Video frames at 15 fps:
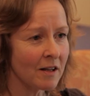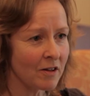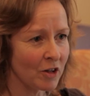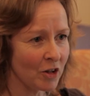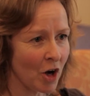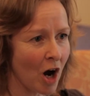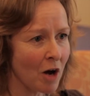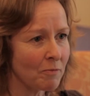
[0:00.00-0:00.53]
the
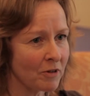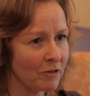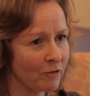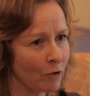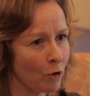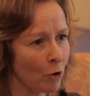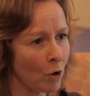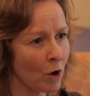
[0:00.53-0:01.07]
night
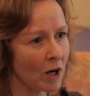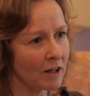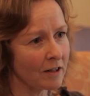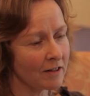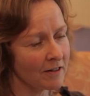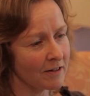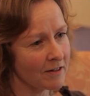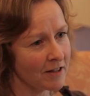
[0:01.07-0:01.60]
before
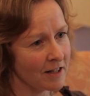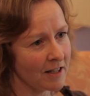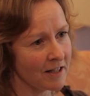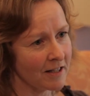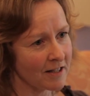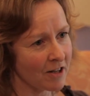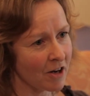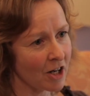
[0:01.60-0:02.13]

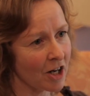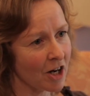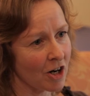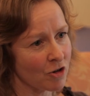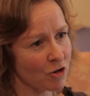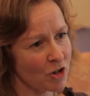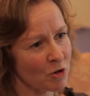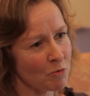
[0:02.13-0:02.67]
the
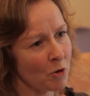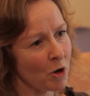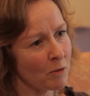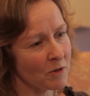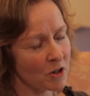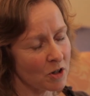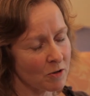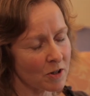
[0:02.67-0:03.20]
psychiatrist's
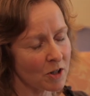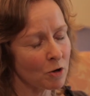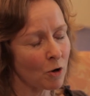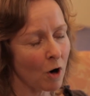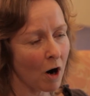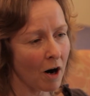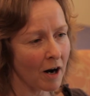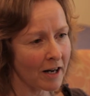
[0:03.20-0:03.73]
appointment, she was
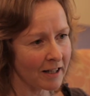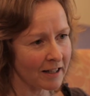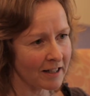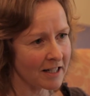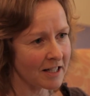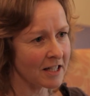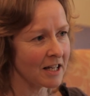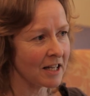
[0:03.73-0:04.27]
crying and
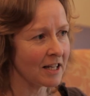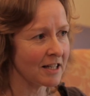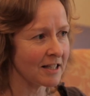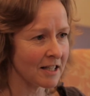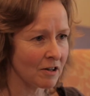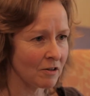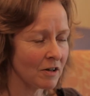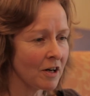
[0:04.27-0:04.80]
in
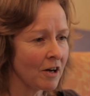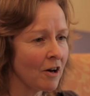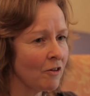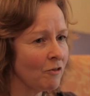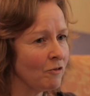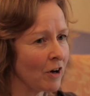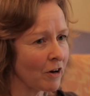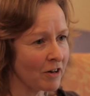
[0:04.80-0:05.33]
tears and
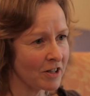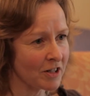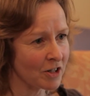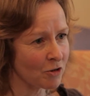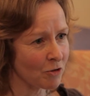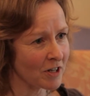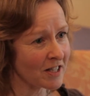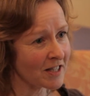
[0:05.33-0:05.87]
very
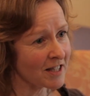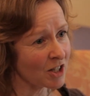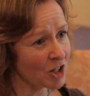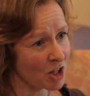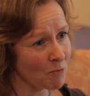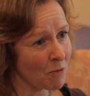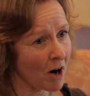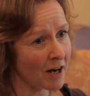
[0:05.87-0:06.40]
distressed that
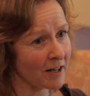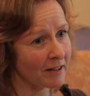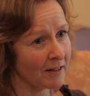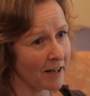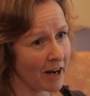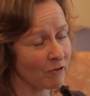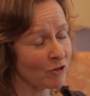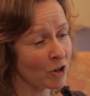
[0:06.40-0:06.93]
she might
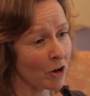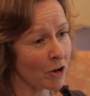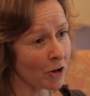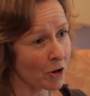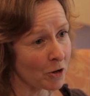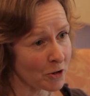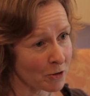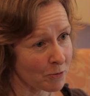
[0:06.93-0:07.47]
have to go to
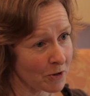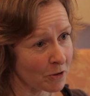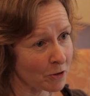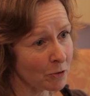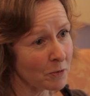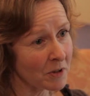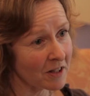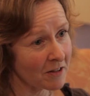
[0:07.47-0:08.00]

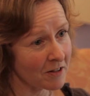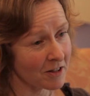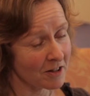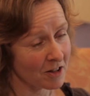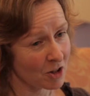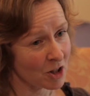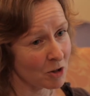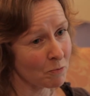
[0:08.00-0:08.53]
hospital
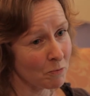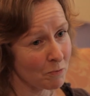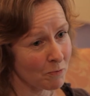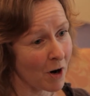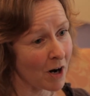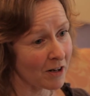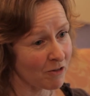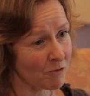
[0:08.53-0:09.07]
because she
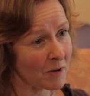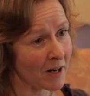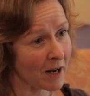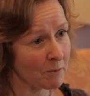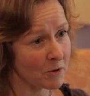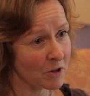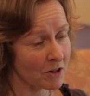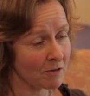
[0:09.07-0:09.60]
mightn't have been
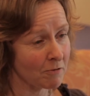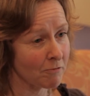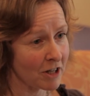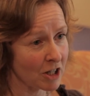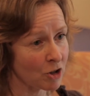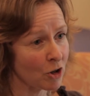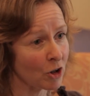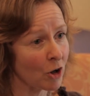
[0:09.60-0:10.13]
able to
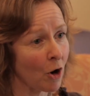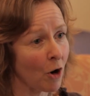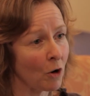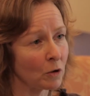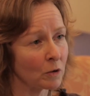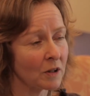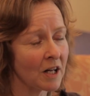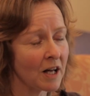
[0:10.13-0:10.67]
reach her
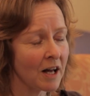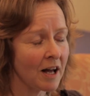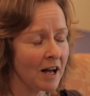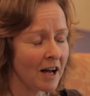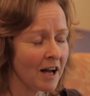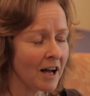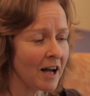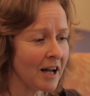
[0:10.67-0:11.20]
goal.
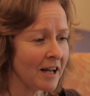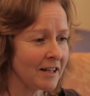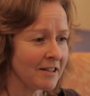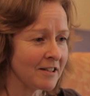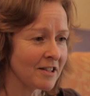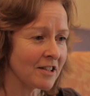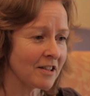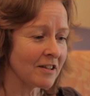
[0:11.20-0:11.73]

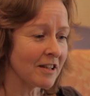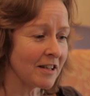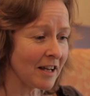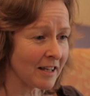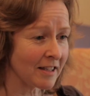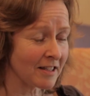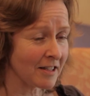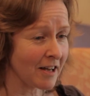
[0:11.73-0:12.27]
And the
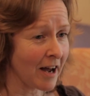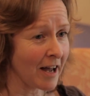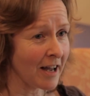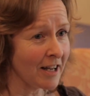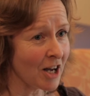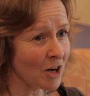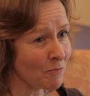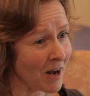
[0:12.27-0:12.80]
next
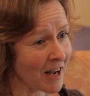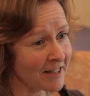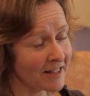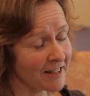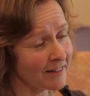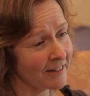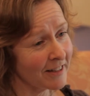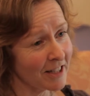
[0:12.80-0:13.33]
day,
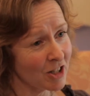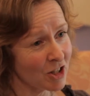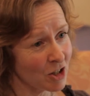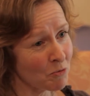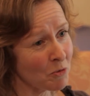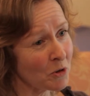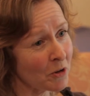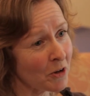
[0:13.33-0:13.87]
amazingly,
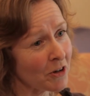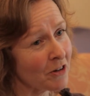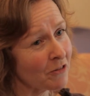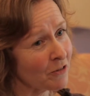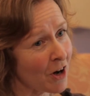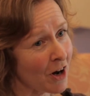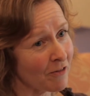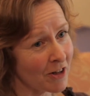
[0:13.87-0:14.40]
she'd put on her
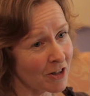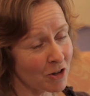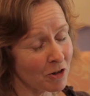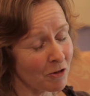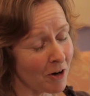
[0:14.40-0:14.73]
500